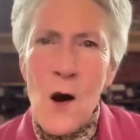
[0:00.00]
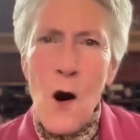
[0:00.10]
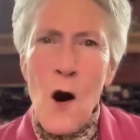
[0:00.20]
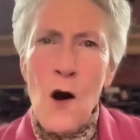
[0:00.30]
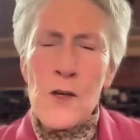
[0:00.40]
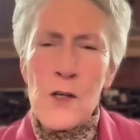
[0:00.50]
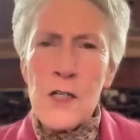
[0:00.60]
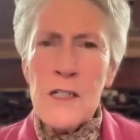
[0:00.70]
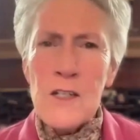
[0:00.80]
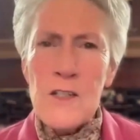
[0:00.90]
all the
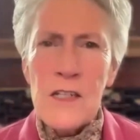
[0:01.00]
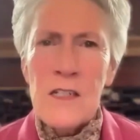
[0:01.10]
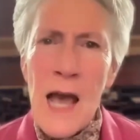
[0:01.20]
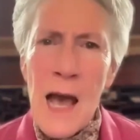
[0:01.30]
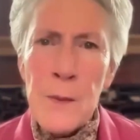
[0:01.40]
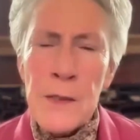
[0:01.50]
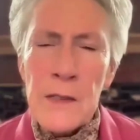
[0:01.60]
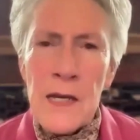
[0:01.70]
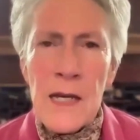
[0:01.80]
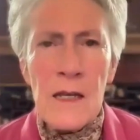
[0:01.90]
goodness that has
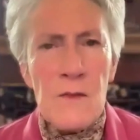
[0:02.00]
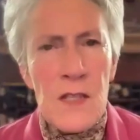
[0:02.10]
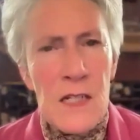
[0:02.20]
happened in the